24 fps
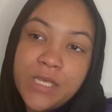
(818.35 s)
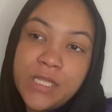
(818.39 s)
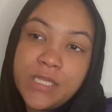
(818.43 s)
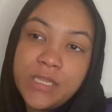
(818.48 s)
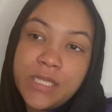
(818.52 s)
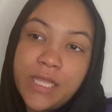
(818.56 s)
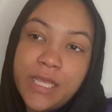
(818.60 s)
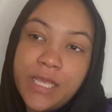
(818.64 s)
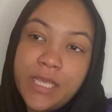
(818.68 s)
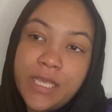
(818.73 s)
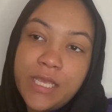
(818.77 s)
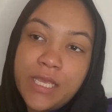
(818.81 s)

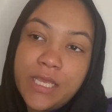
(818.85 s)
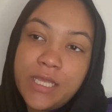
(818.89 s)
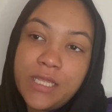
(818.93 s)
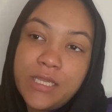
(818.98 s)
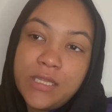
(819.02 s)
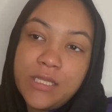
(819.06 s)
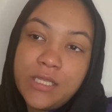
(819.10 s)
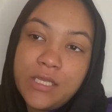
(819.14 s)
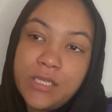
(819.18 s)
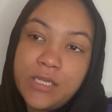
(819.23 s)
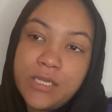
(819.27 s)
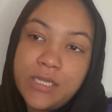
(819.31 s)
like, in
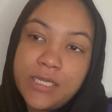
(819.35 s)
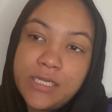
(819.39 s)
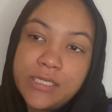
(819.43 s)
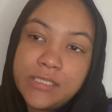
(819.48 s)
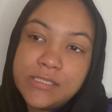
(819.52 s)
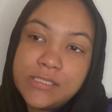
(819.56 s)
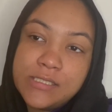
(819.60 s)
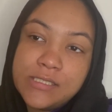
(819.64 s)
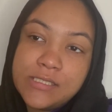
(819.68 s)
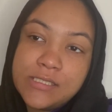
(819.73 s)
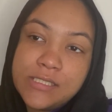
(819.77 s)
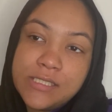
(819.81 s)
the
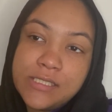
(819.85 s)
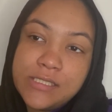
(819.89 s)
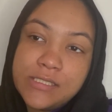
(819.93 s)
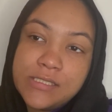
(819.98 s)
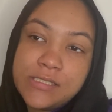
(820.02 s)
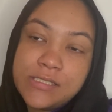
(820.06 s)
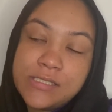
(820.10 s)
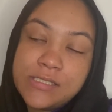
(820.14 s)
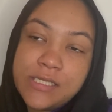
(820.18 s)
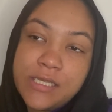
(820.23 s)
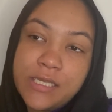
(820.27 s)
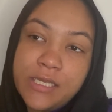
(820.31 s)
United
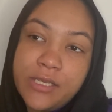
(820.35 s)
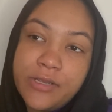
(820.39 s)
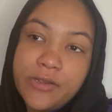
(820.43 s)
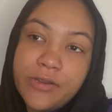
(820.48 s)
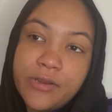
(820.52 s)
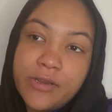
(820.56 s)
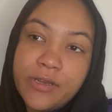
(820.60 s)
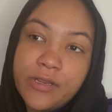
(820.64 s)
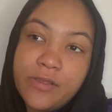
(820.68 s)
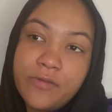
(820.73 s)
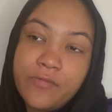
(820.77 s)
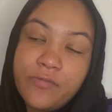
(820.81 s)
States
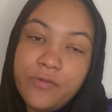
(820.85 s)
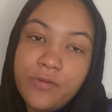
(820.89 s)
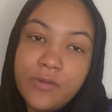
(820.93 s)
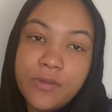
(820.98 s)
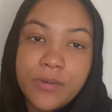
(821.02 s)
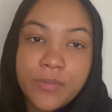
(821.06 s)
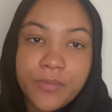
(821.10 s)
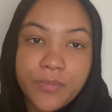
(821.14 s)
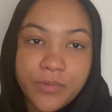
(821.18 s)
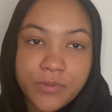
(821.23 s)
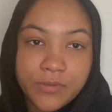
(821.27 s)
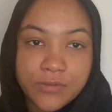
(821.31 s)
here, if you
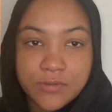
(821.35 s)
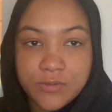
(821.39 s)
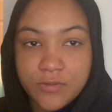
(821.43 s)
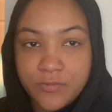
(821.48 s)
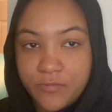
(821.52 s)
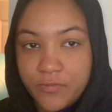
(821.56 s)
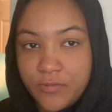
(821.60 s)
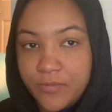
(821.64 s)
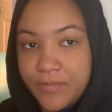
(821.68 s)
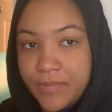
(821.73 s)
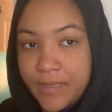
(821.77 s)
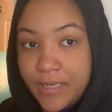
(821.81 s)
get pulled
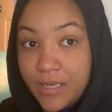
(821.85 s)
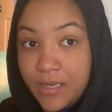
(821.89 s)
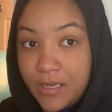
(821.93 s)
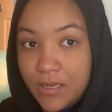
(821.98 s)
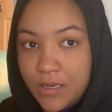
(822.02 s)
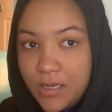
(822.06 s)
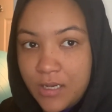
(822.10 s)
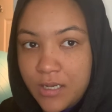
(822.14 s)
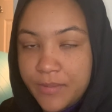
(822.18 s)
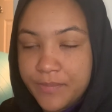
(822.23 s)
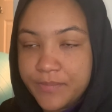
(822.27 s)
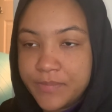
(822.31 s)
over by
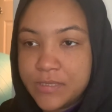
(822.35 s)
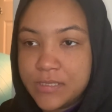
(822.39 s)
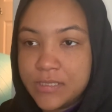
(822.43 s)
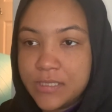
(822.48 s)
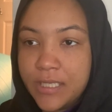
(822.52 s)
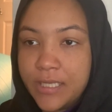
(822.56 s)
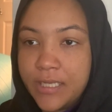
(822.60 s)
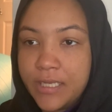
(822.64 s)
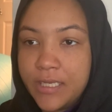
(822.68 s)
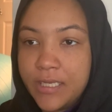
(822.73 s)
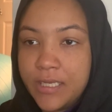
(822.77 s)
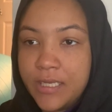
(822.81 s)
cops,
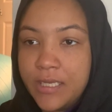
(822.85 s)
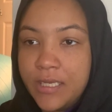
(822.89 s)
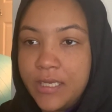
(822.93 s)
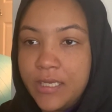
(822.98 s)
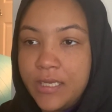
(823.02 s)
like,